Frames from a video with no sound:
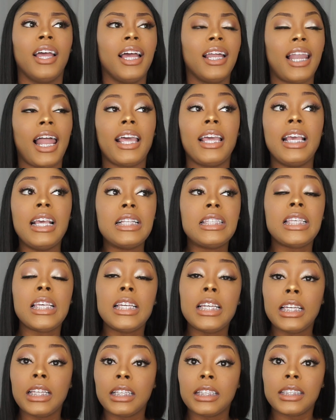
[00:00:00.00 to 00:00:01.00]
Like ET
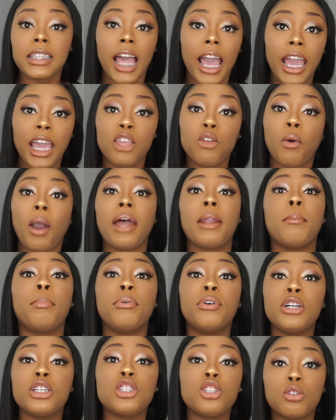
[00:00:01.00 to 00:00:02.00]
saying, you gotta
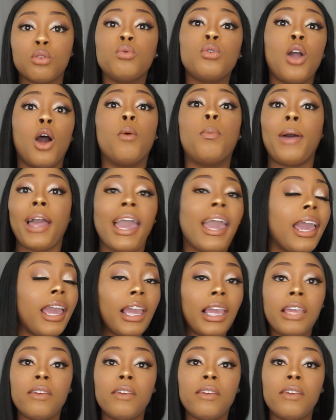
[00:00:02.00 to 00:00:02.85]
push through your pain,